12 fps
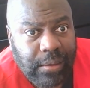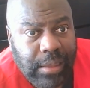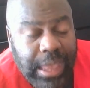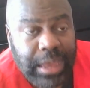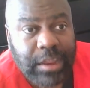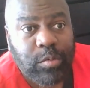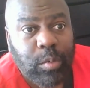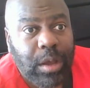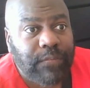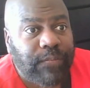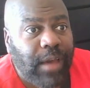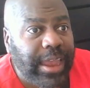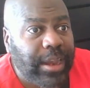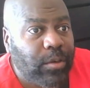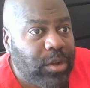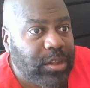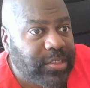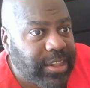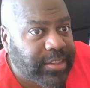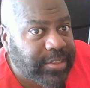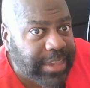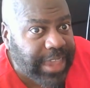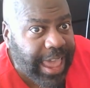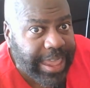In his one fight at
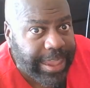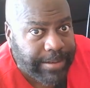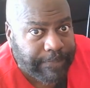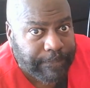168,